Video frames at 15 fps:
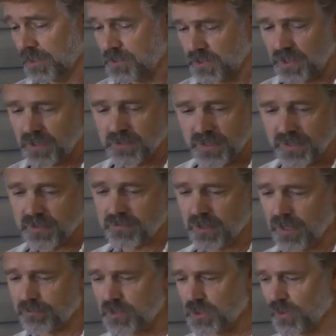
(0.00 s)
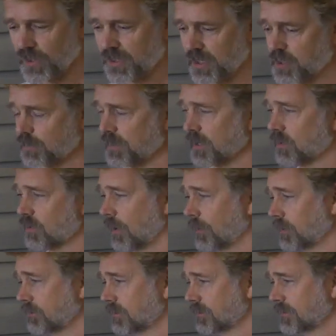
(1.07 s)
it gets, and it, I'm sure it gets me in
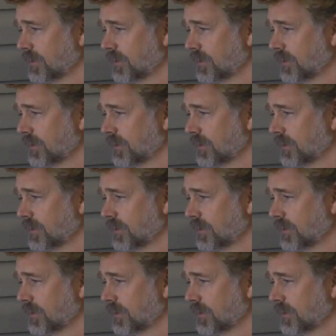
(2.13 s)
trouble.